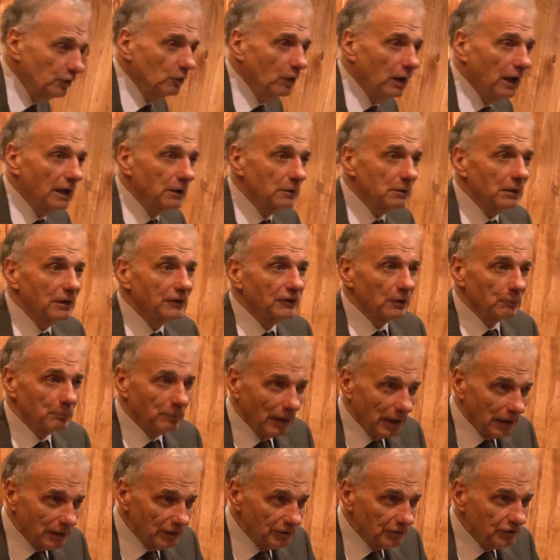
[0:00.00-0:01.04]
you on the
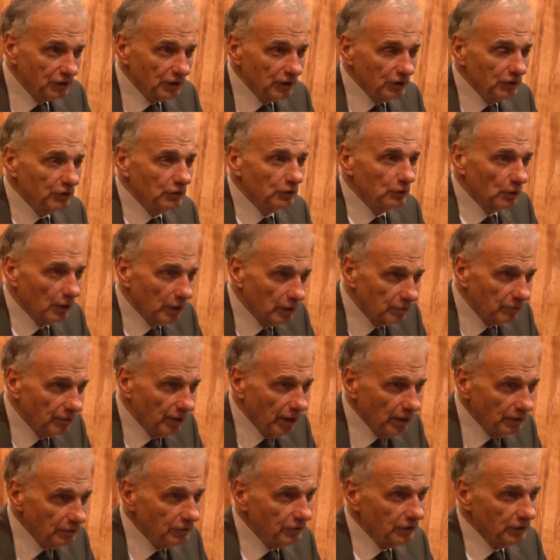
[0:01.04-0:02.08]
policies you are
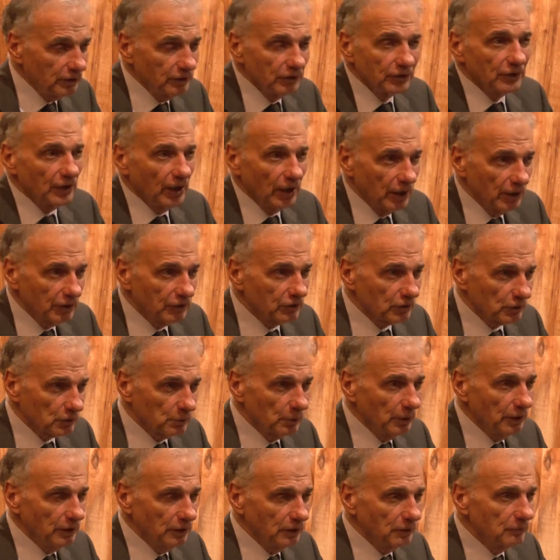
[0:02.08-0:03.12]
advancing, say as a
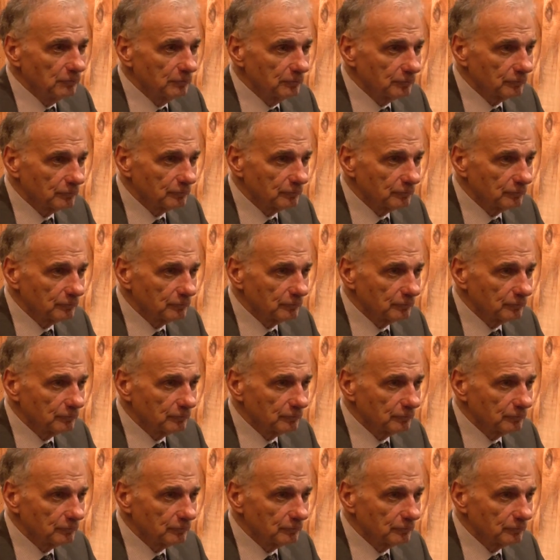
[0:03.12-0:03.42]
Green,